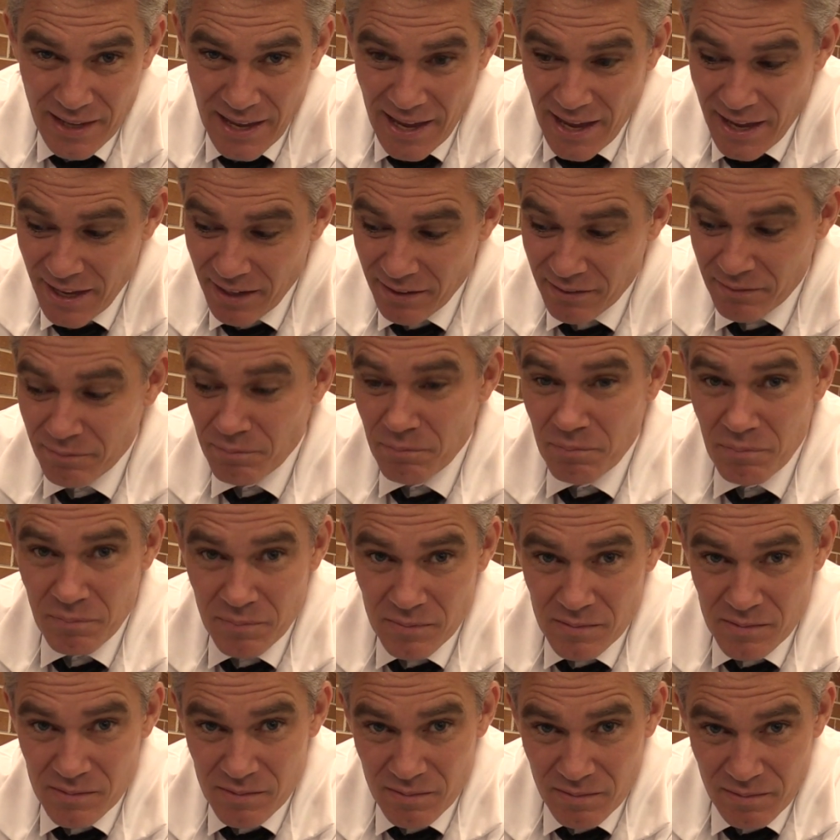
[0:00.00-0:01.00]
And
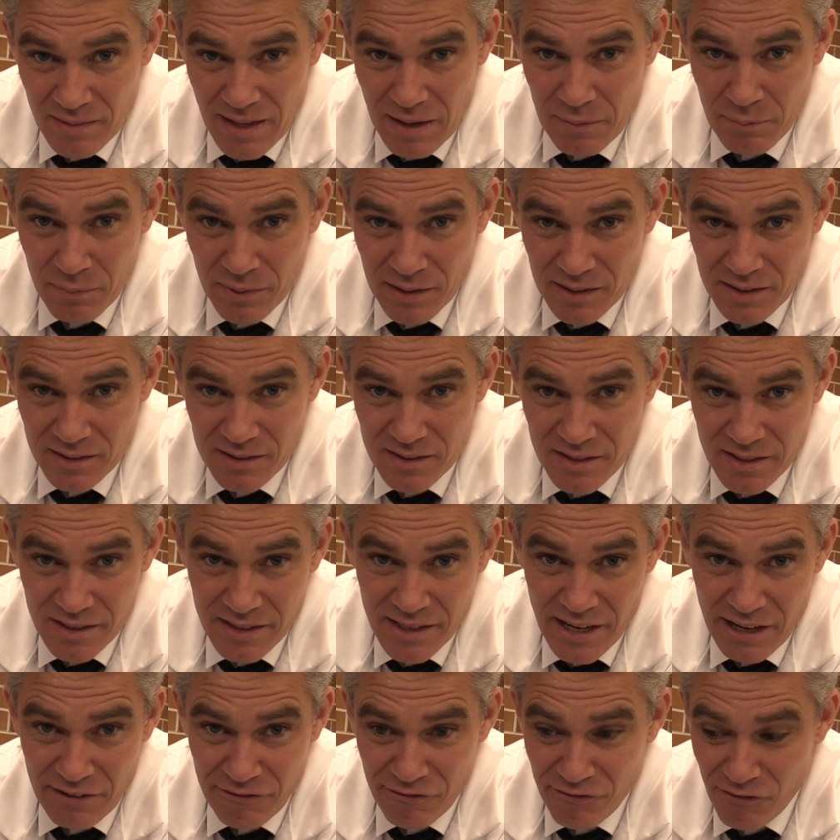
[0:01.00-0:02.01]
that means the
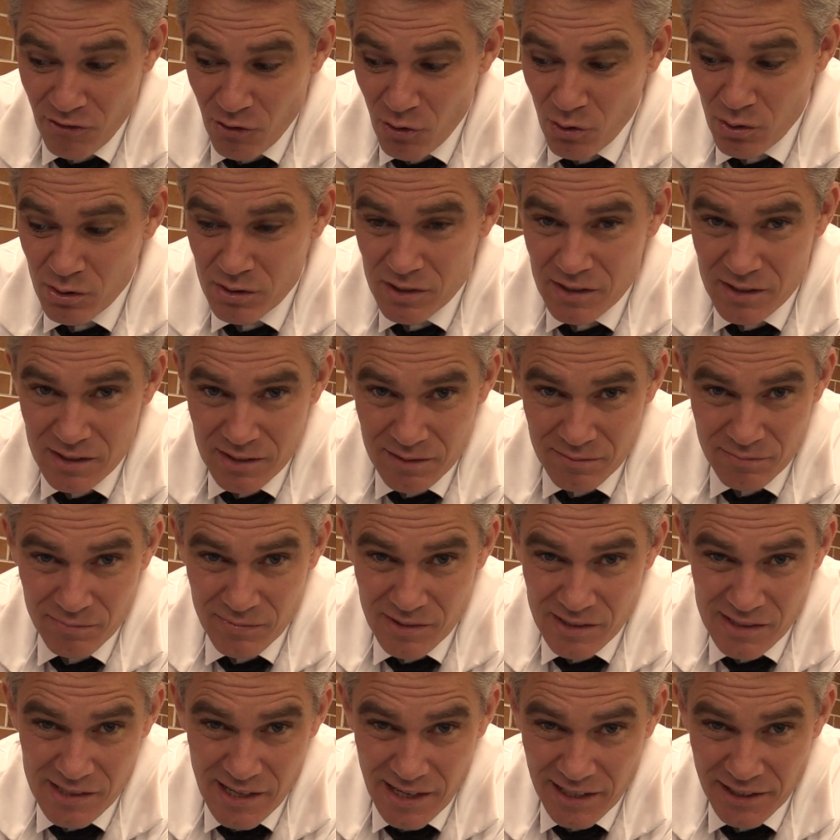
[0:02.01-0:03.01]
net force
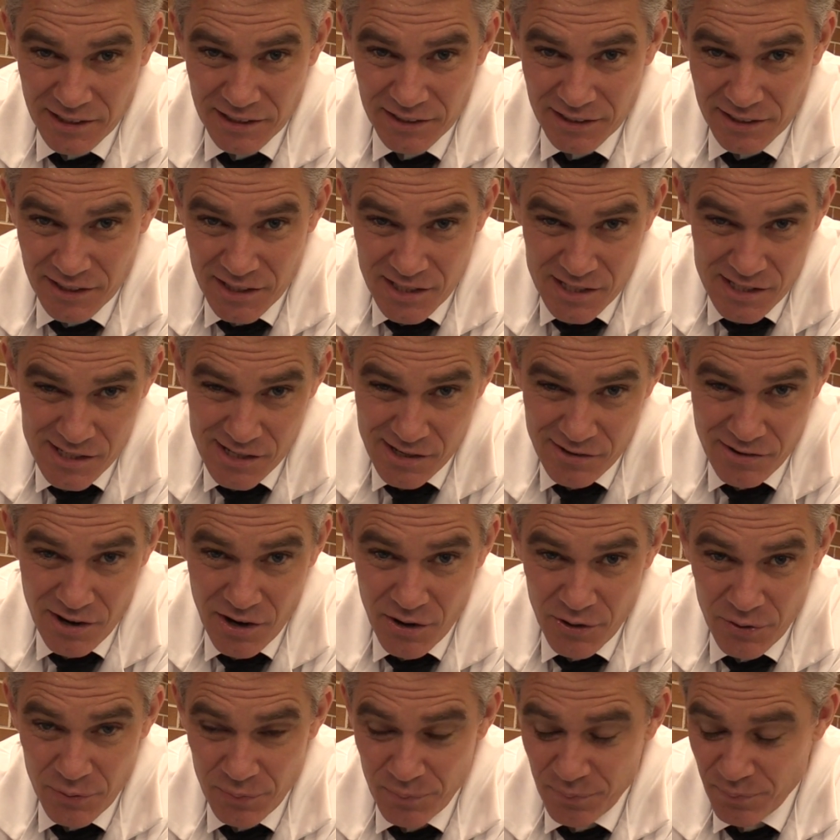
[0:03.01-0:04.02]
is actually
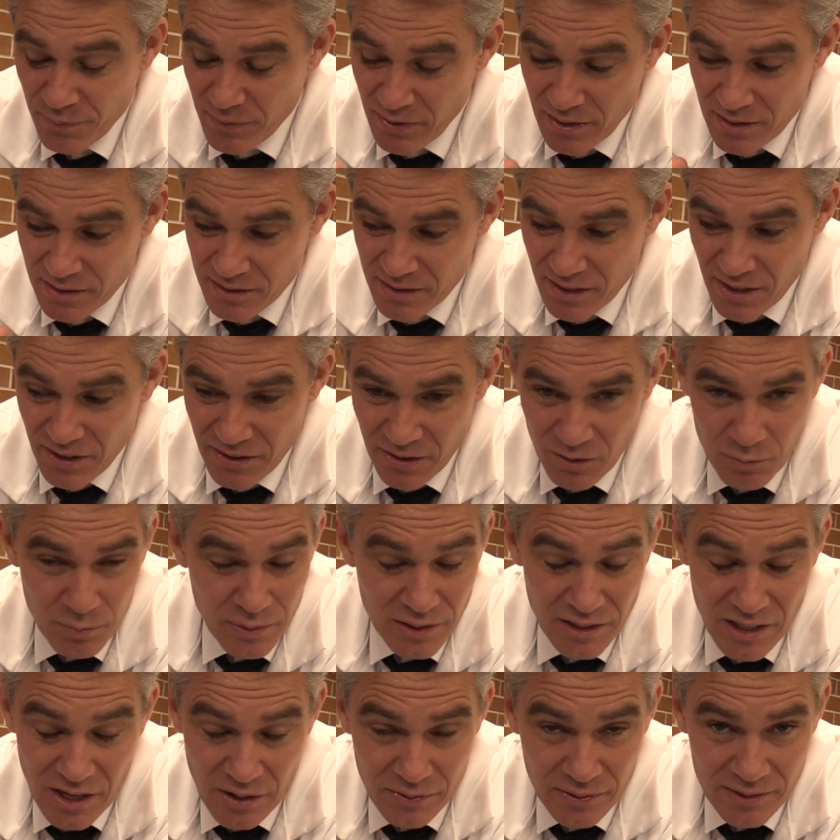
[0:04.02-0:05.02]
zero, and so there'll
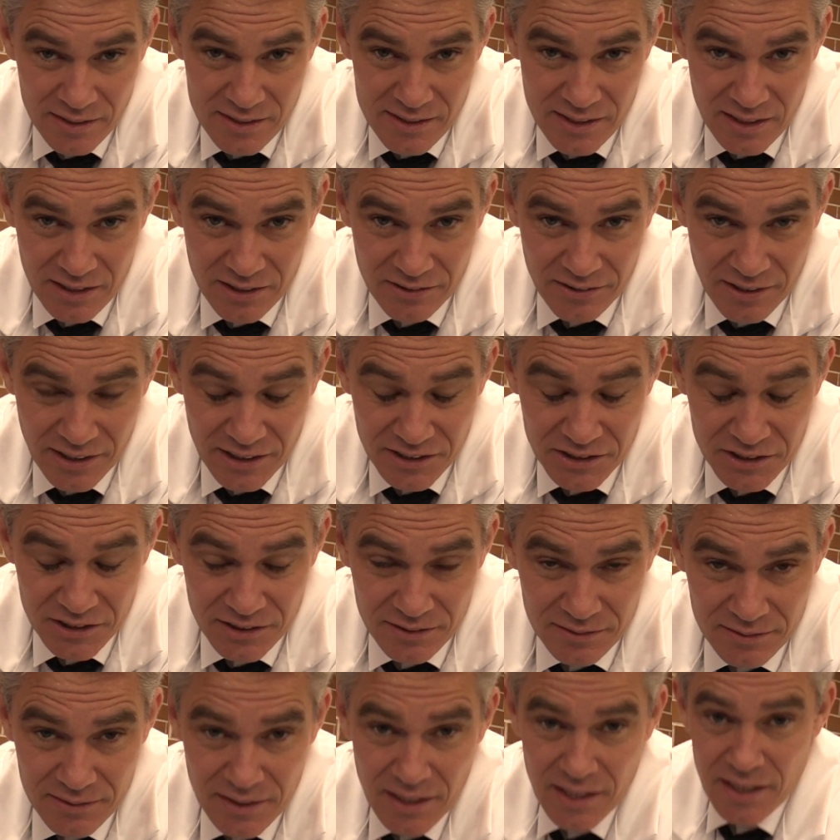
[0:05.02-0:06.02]
be no acceleration.
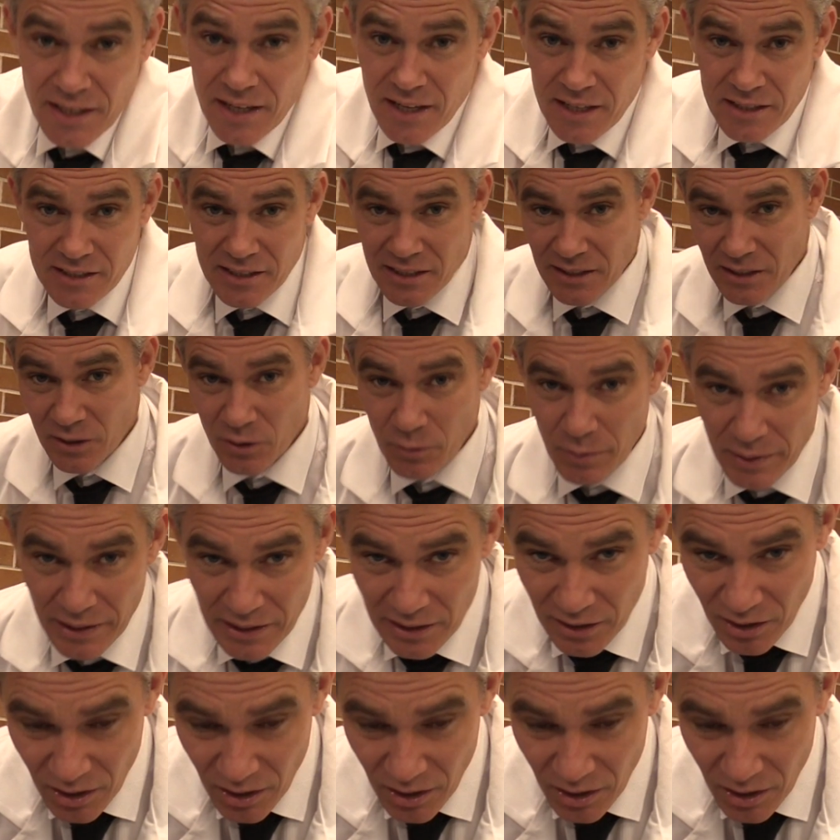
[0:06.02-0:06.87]
It's a little bit